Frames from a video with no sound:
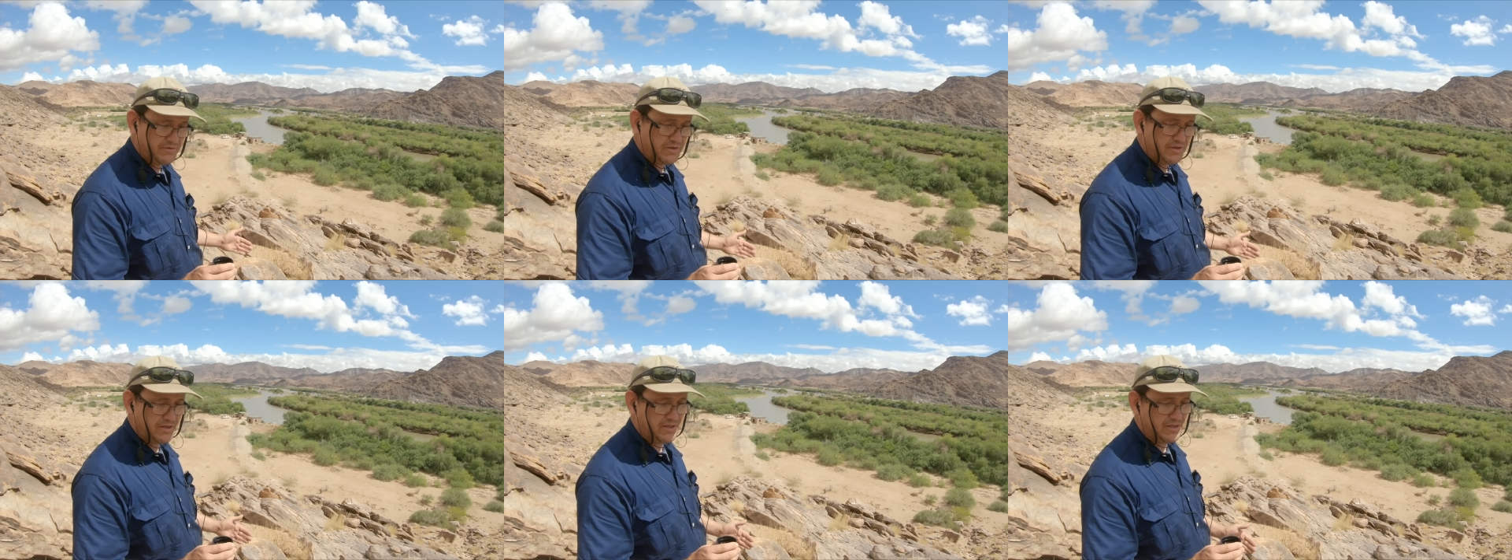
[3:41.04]

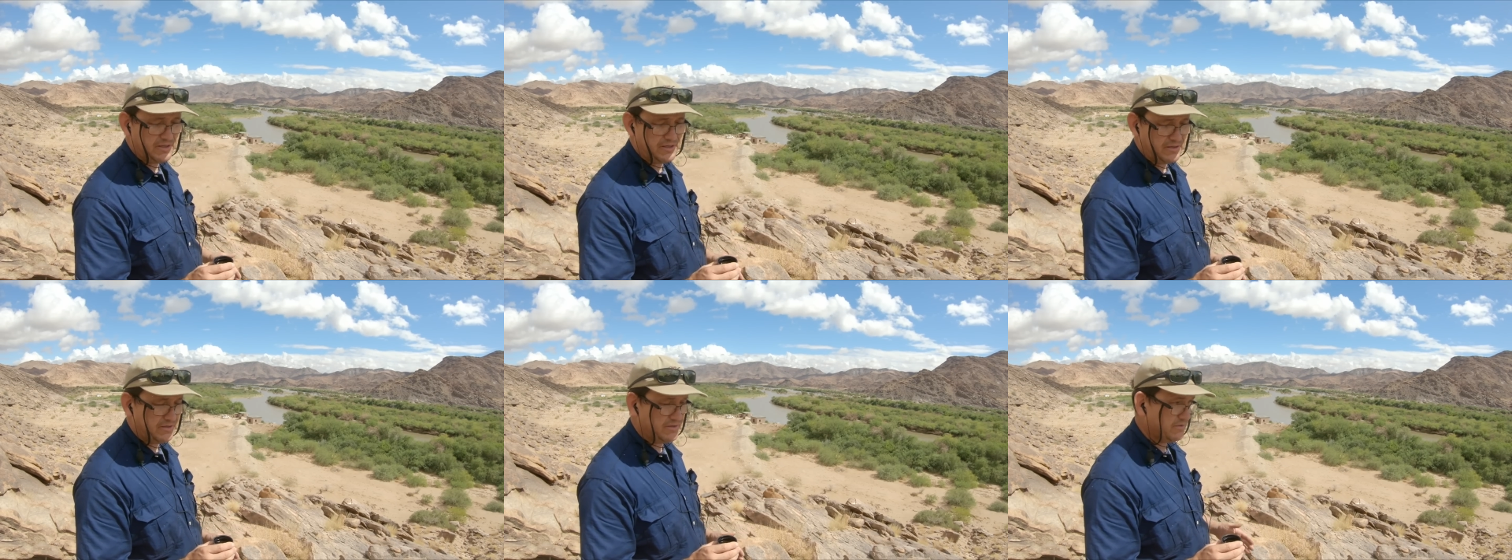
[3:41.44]

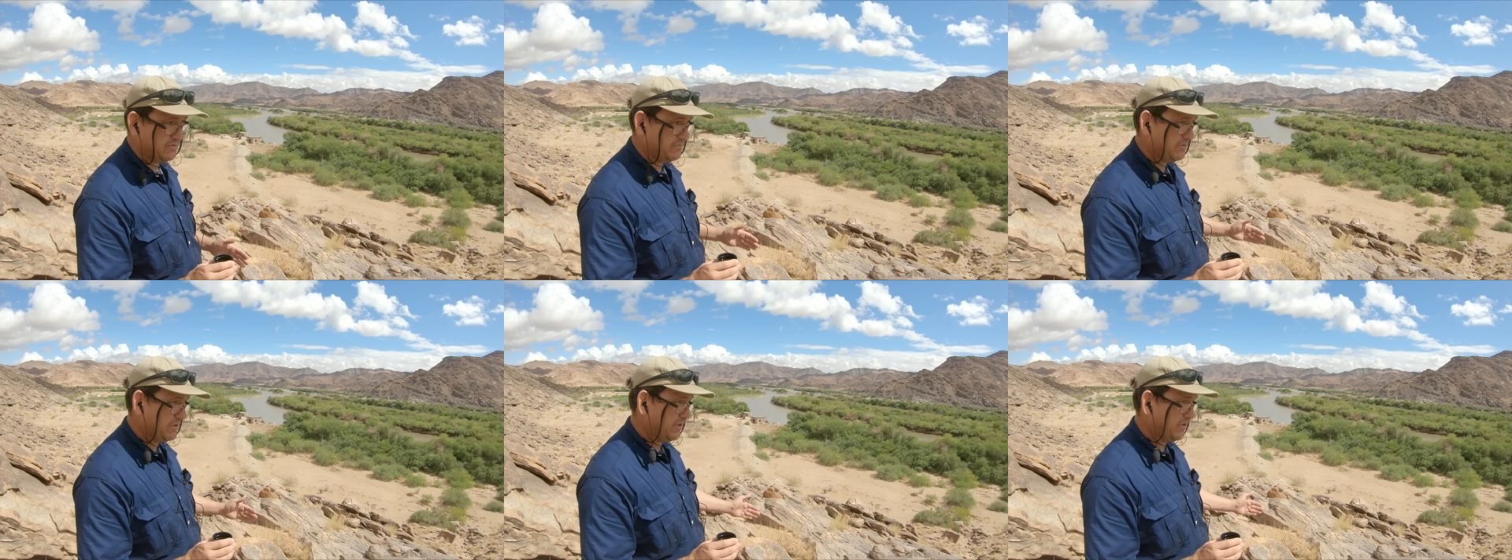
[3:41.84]

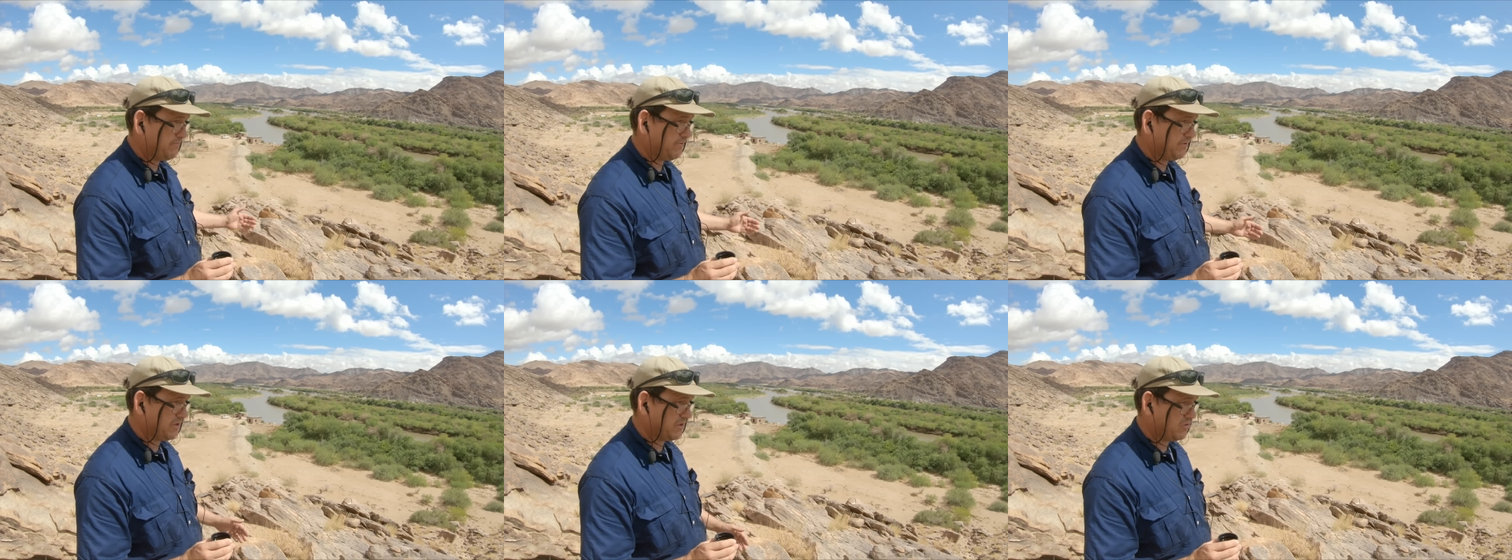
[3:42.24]
out of
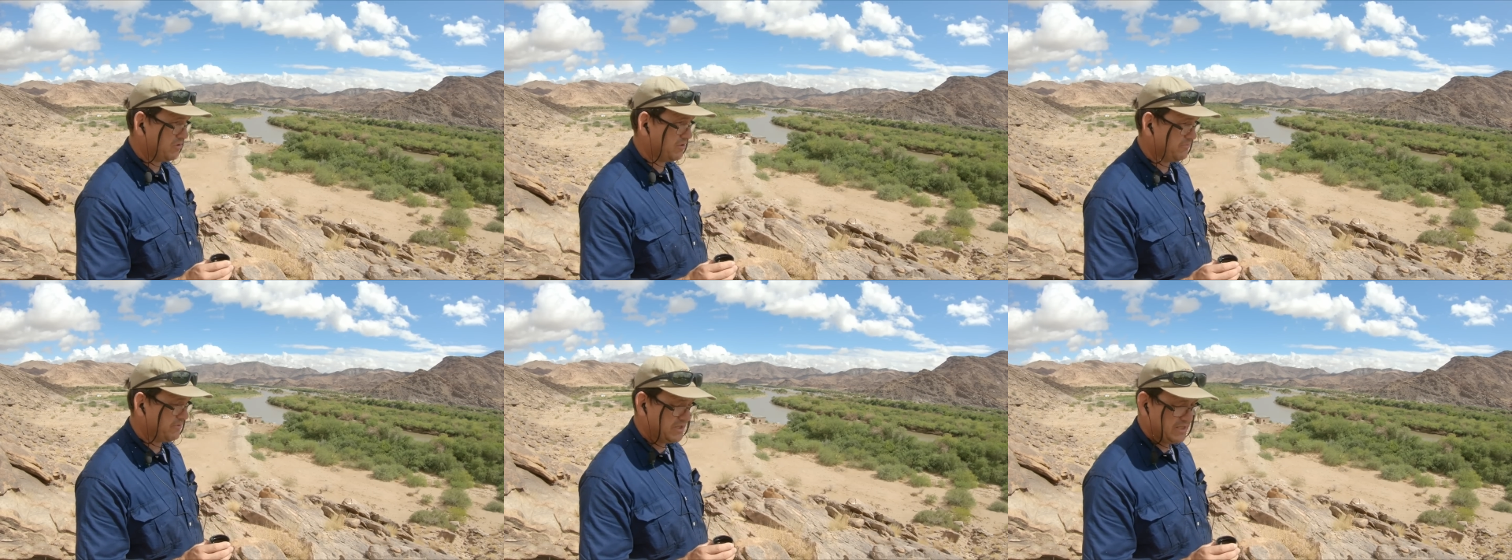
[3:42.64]
Van der
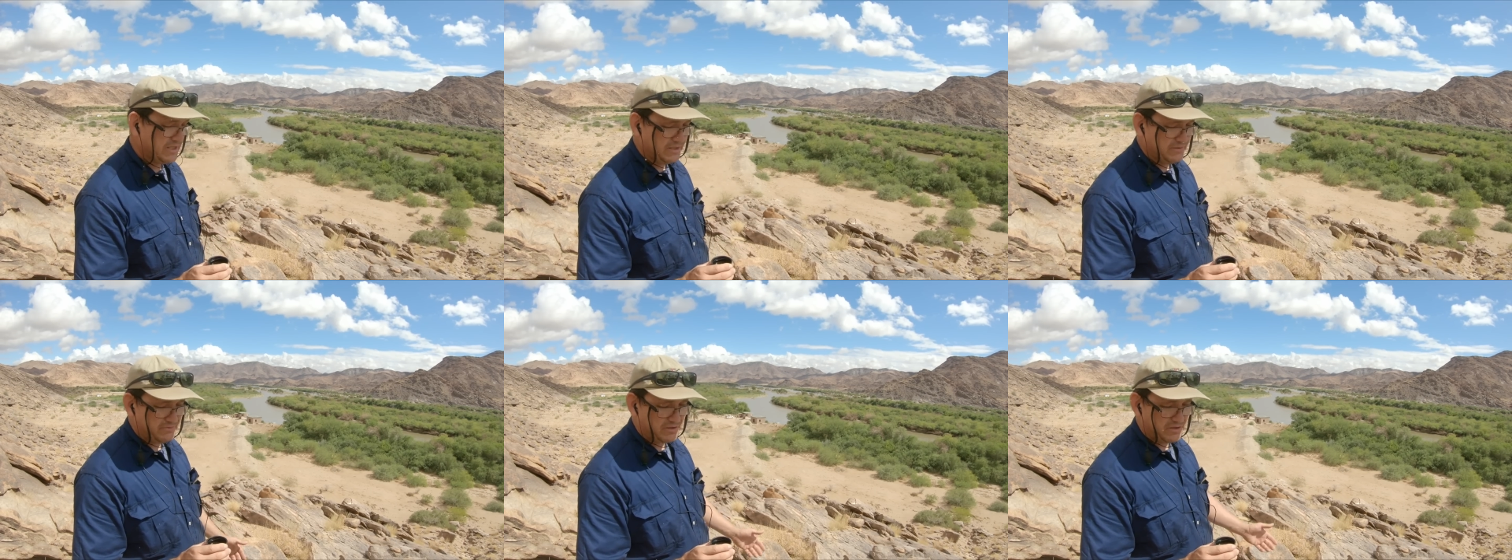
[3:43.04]
Kloof. Van